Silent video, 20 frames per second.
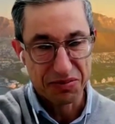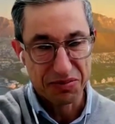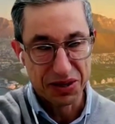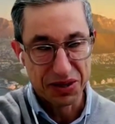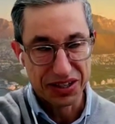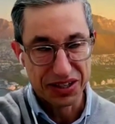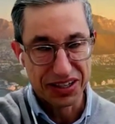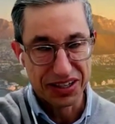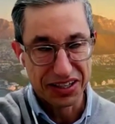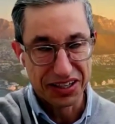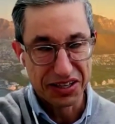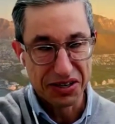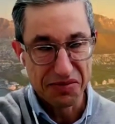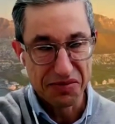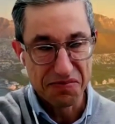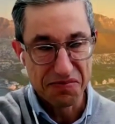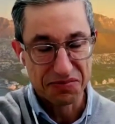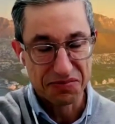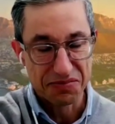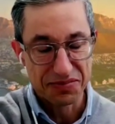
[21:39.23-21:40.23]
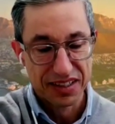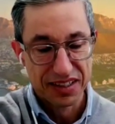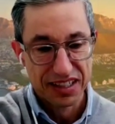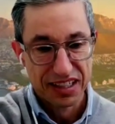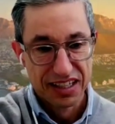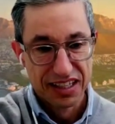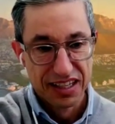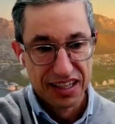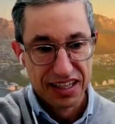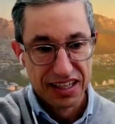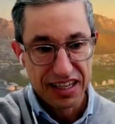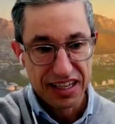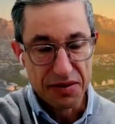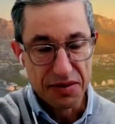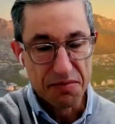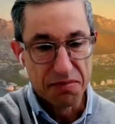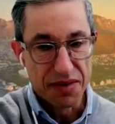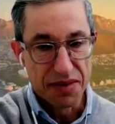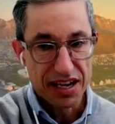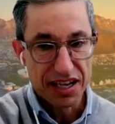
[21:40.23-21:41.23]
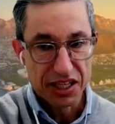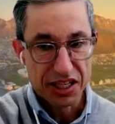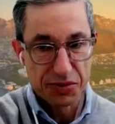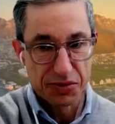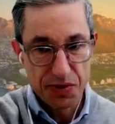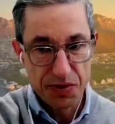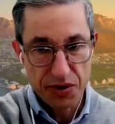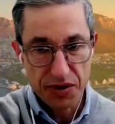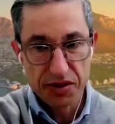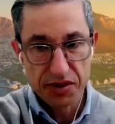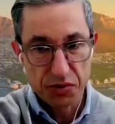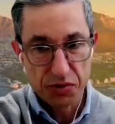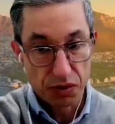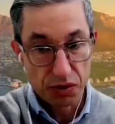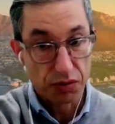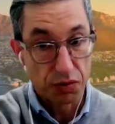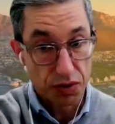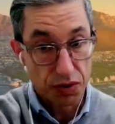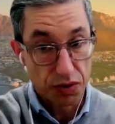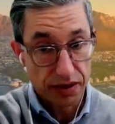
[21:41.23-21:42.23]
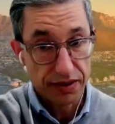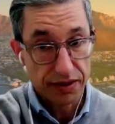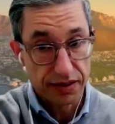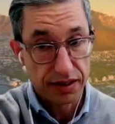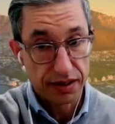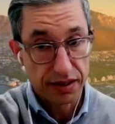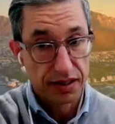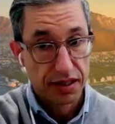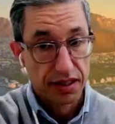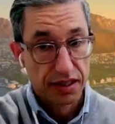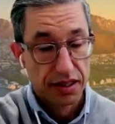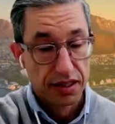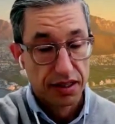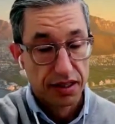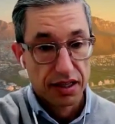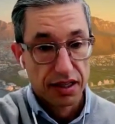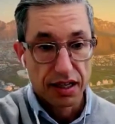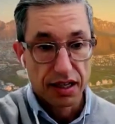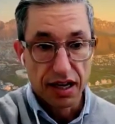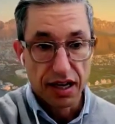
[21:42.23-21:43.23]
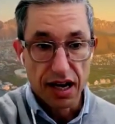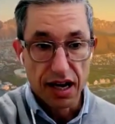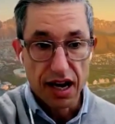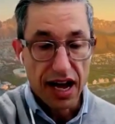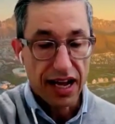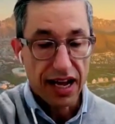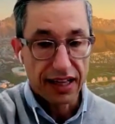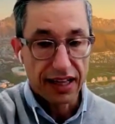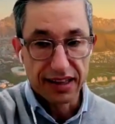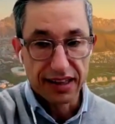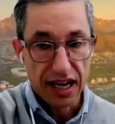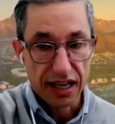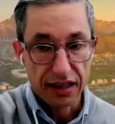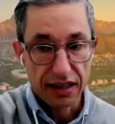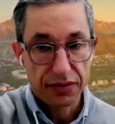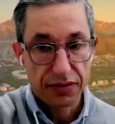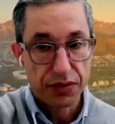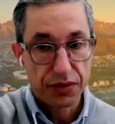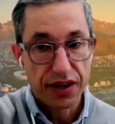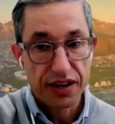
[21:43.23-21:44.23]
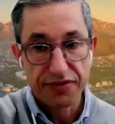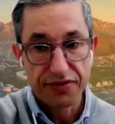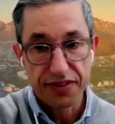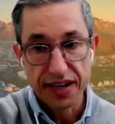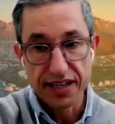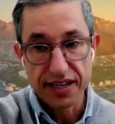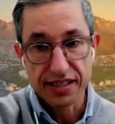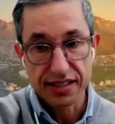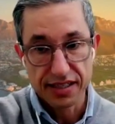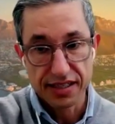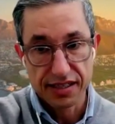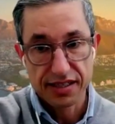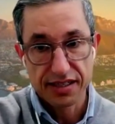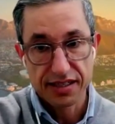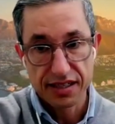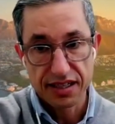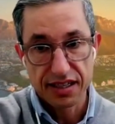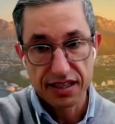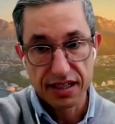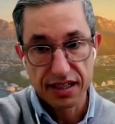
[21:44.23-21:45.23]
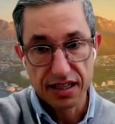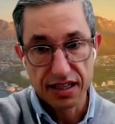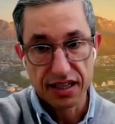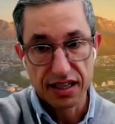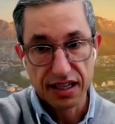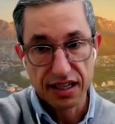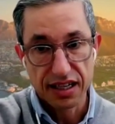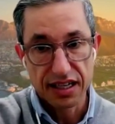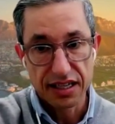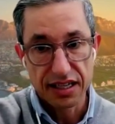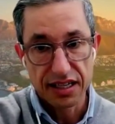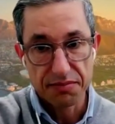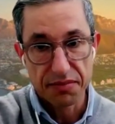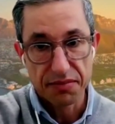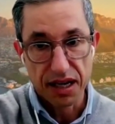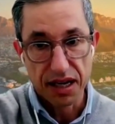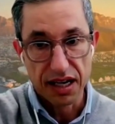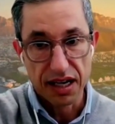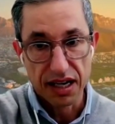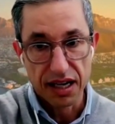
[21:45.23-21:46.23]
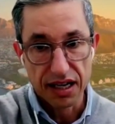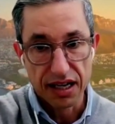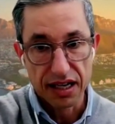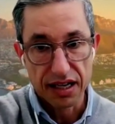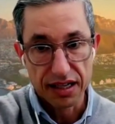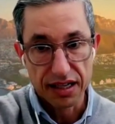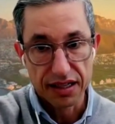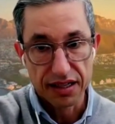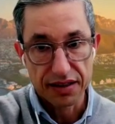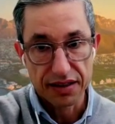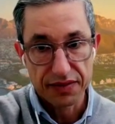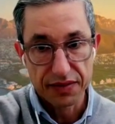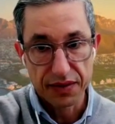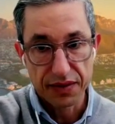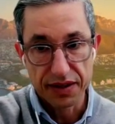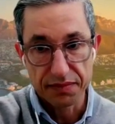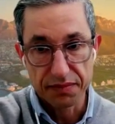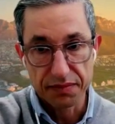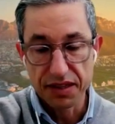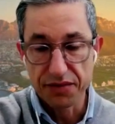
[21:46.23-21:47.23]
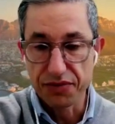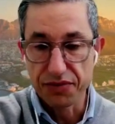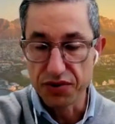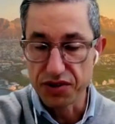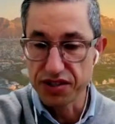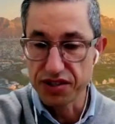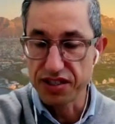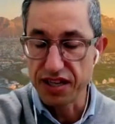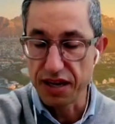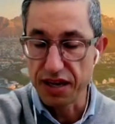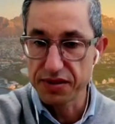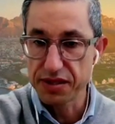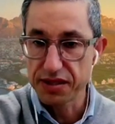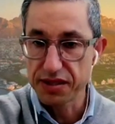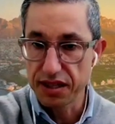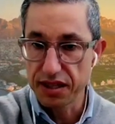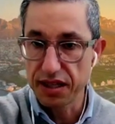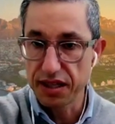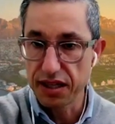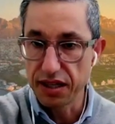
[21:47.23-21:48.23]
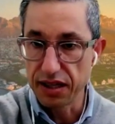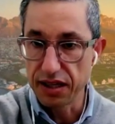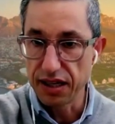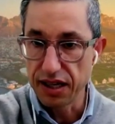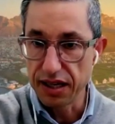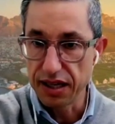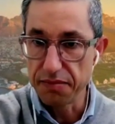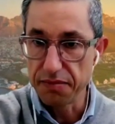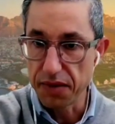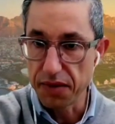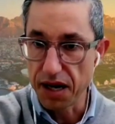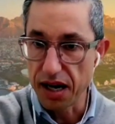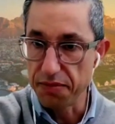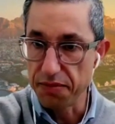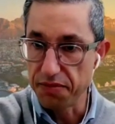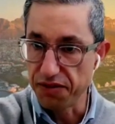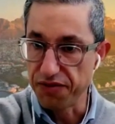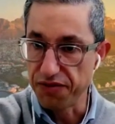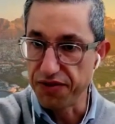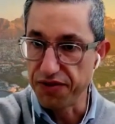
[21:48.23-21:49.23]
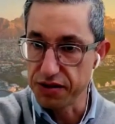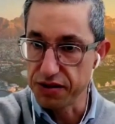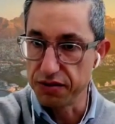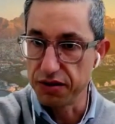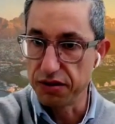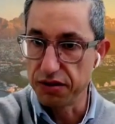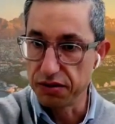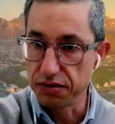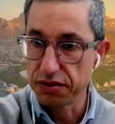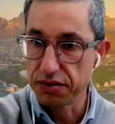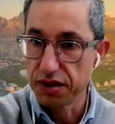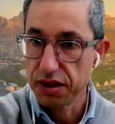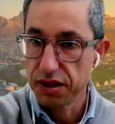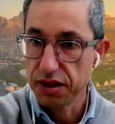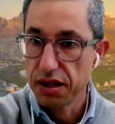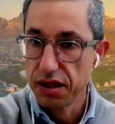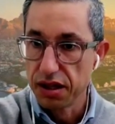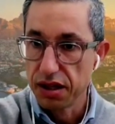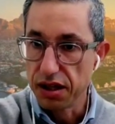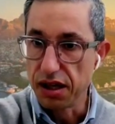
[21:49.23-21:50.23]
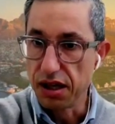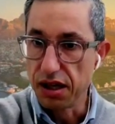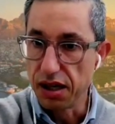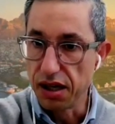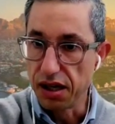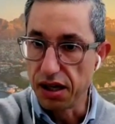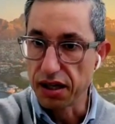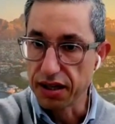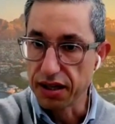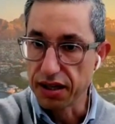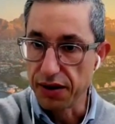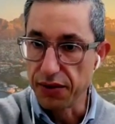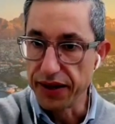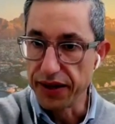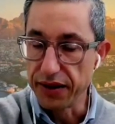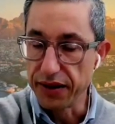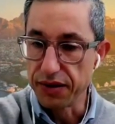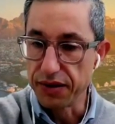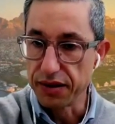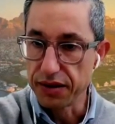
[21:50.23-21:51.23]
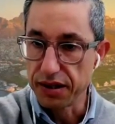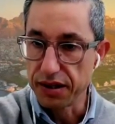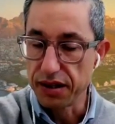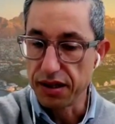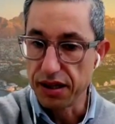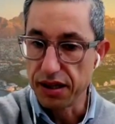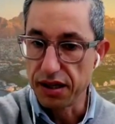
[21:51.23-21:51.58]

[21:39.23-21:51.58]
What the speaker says: But in my experience, what worked, I had like three phases in my three different steps in my professional career.